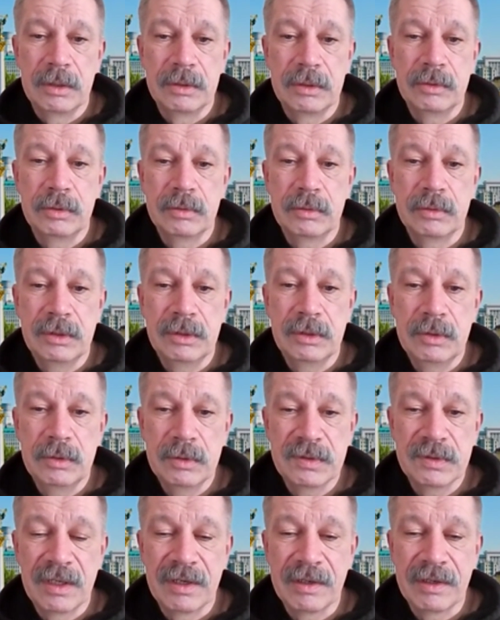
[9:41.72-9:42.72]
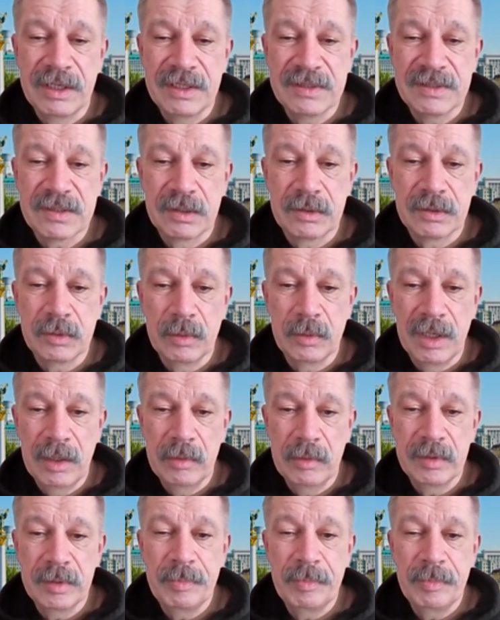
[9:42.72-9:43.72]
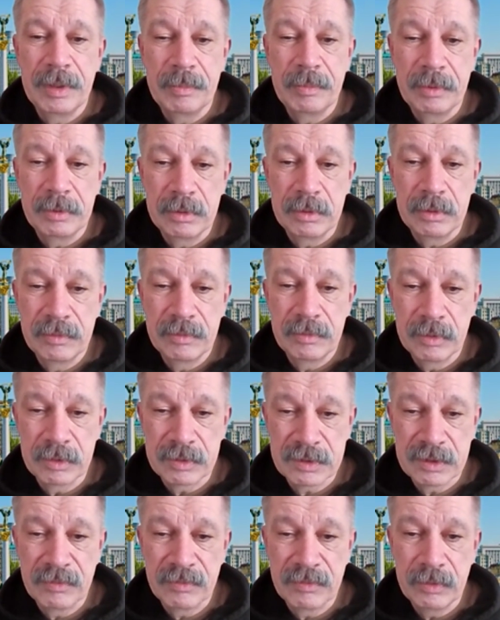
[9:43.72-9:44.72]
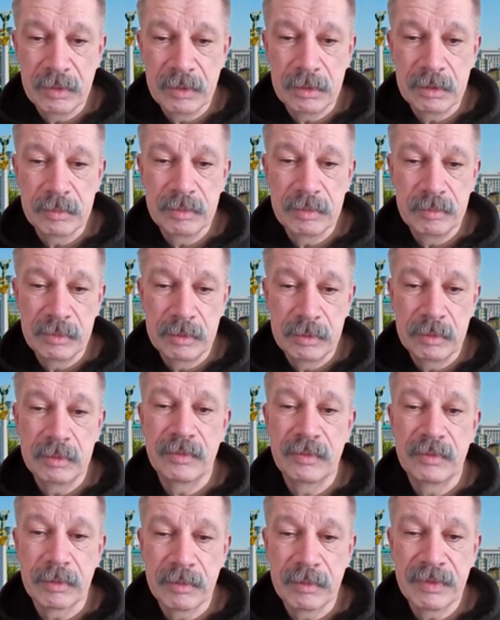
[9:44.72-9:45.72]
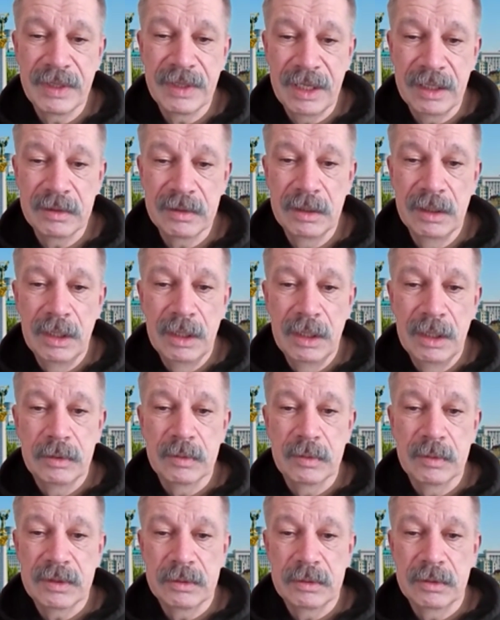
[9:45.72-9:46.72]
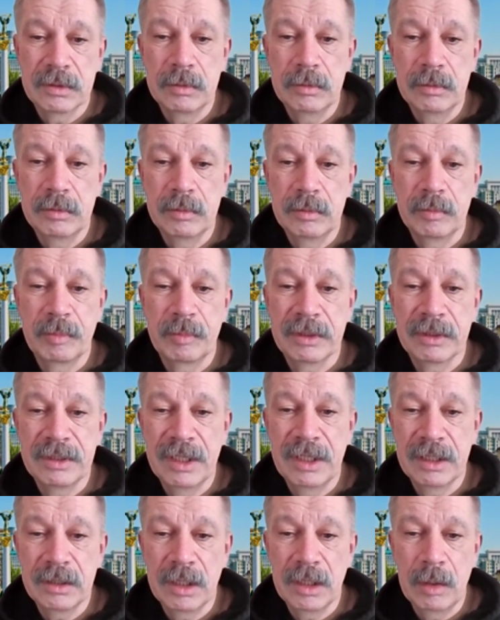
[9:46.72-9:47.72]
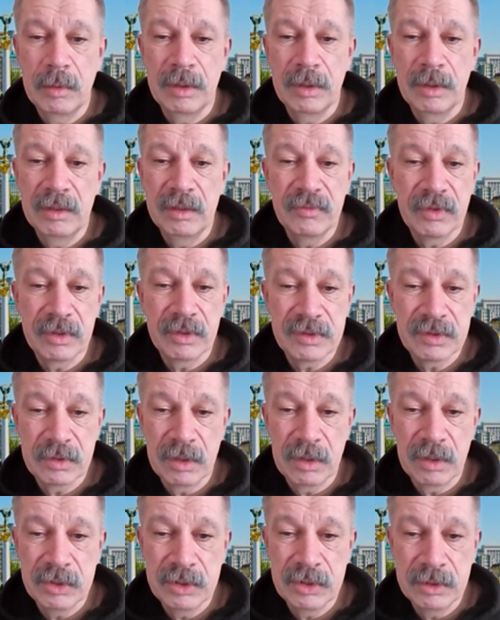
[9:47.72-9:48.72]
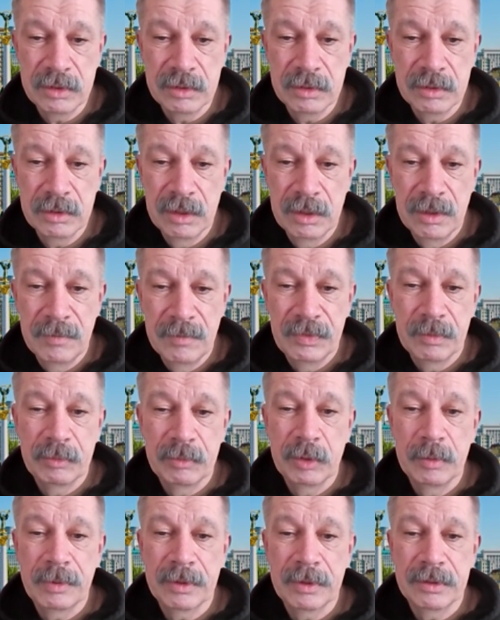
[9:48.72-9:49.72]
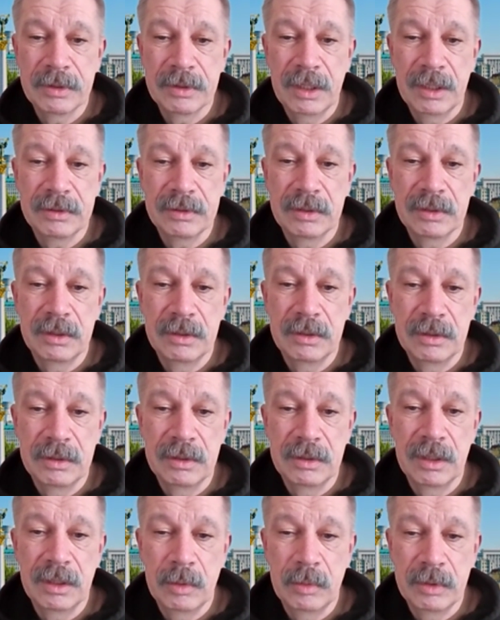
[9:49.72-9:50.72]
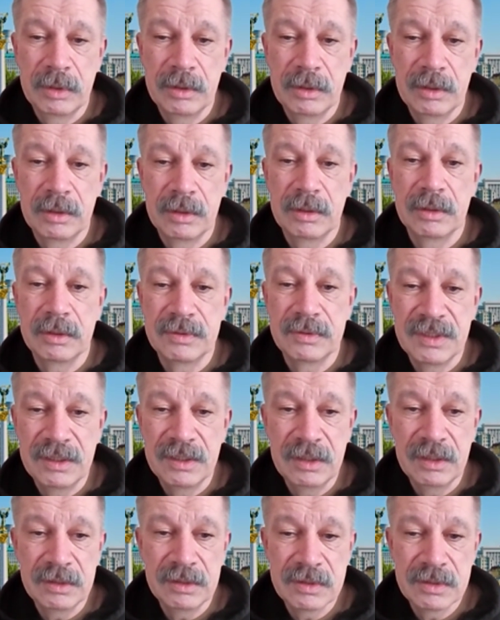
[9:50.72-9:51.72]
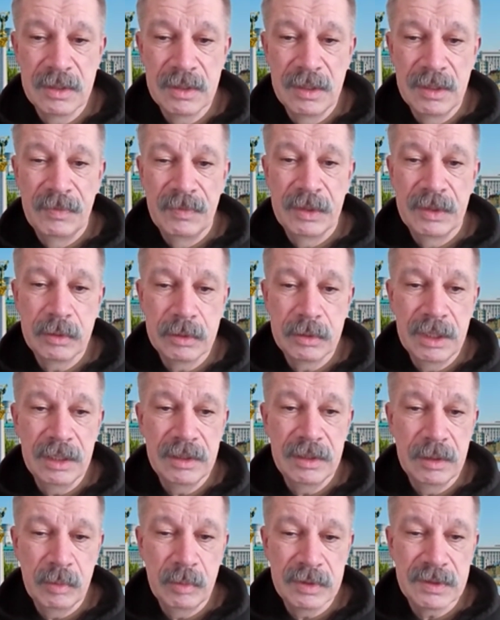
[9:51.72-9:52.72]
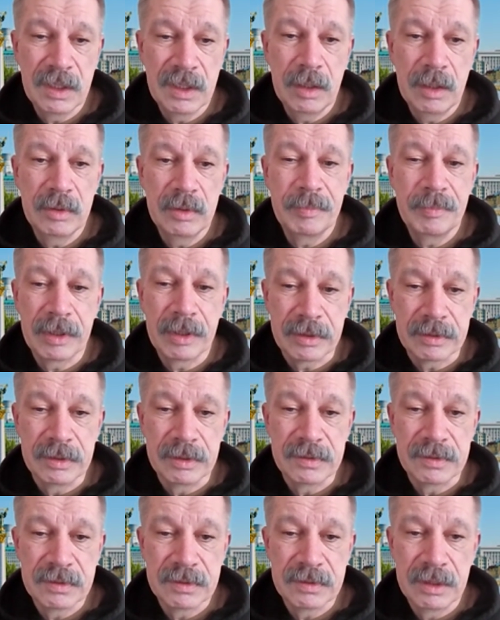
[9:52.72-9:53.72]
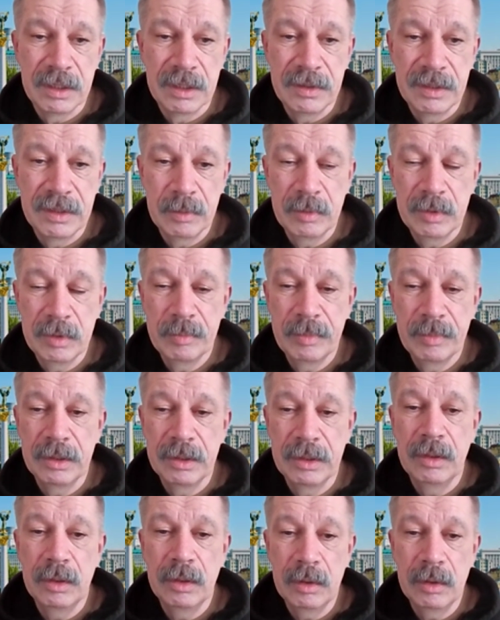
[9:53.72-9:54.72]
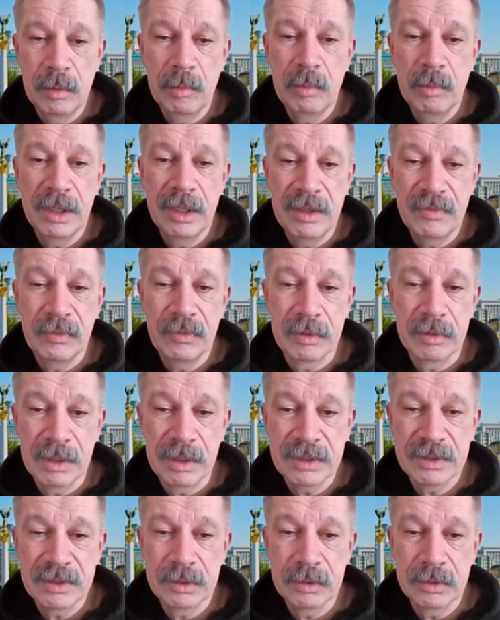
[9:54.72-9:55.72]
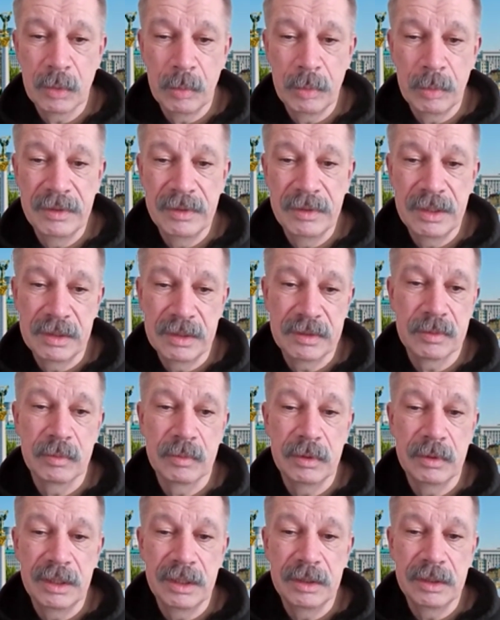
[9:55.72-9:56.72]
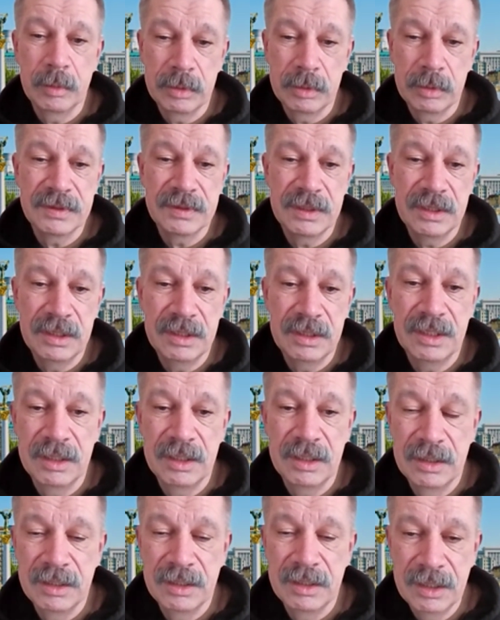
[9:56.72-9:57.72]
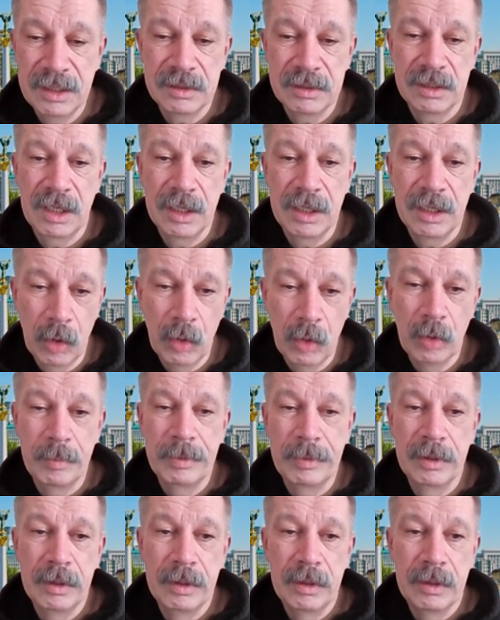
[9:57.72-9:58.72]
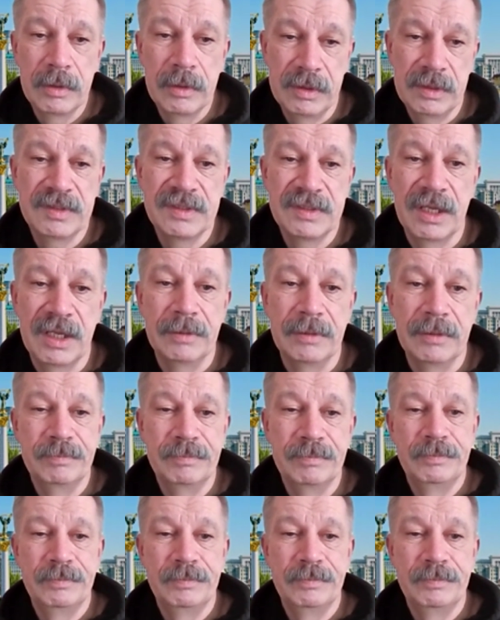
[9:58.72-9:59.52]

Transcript: to reduce risk to our people, first of all, through that, to protect our infrastructure, to protect our cities, together with our partners. And there will be no way for Russia to win this war, and we will see it, I hope, this year.